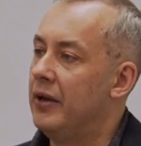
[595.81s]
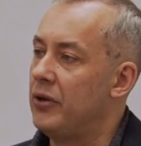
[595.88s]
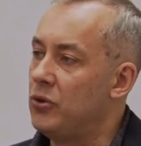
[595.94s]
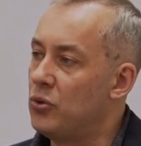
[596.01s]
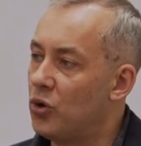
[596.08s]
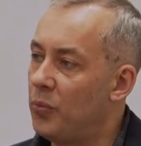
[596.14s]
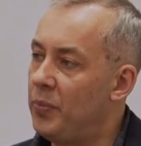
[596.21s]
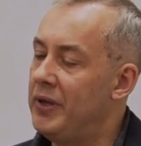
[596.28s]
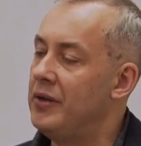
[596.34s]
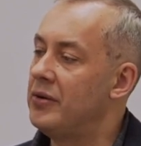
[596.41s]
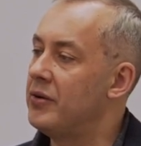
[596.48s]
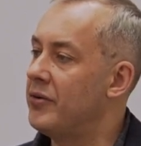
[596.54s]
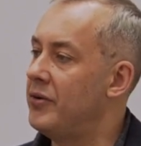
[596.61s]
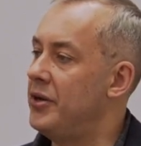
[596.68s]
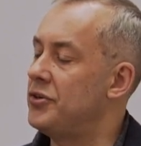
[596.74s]
European
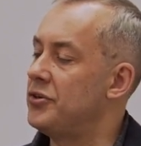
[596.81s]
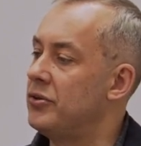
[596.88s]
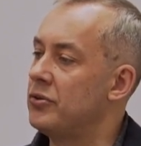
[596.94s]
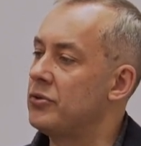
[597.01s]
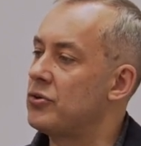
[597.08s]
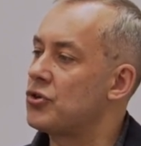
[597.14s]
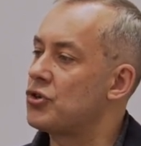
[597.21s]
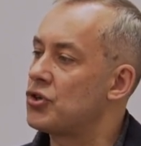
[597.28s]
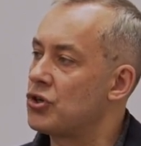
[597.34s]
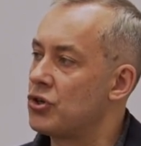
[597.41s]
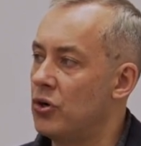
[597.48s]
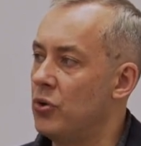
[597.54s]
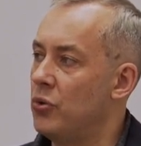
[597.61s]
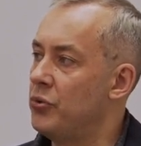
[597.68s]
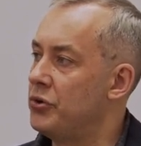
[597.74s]
integration
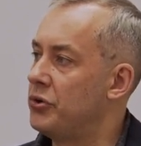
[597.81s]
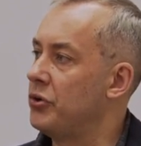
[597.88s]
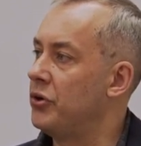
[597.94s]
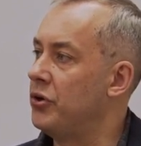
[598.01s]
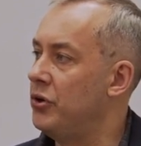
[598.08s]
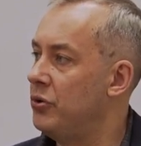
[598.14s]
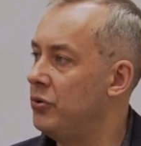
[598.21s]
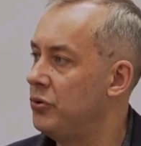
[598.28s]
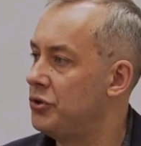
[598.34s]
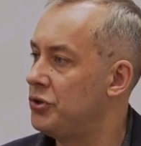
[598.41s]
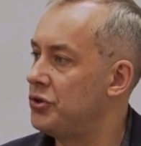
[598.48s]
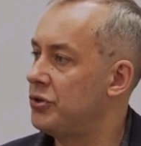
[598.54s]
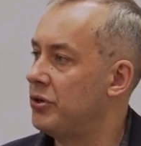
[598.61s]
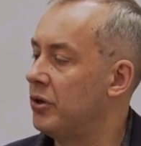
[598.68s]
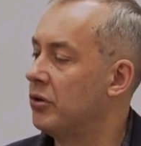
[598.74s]
showed
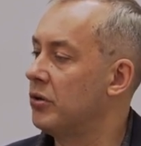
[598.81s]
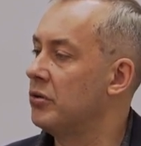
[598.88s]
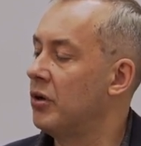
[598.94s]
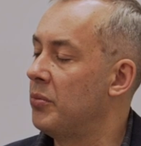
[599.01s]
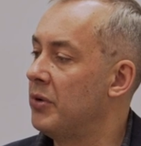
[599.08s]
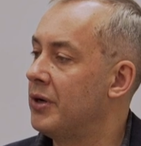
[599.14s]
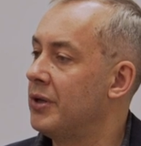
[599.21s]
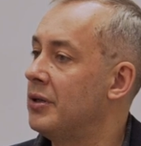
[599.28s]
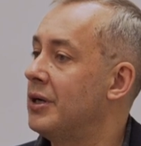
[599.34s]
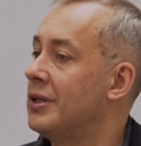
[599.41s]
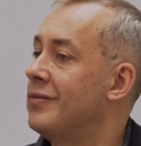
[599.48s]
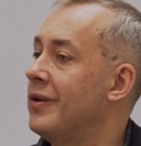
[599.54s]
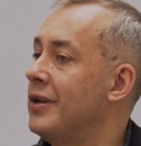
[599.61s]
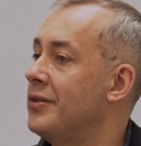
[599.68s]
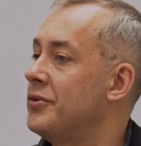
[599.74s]
huge economical
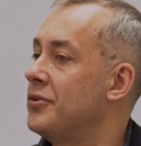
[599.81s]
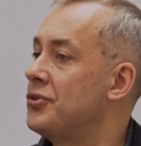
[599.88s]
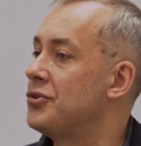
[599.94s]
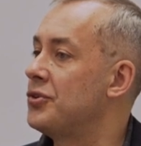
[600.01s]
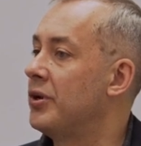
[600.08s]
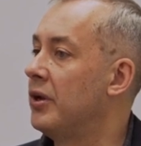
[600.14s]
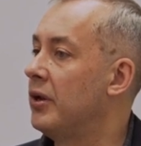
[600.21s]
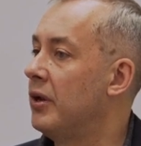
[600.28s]
advantage.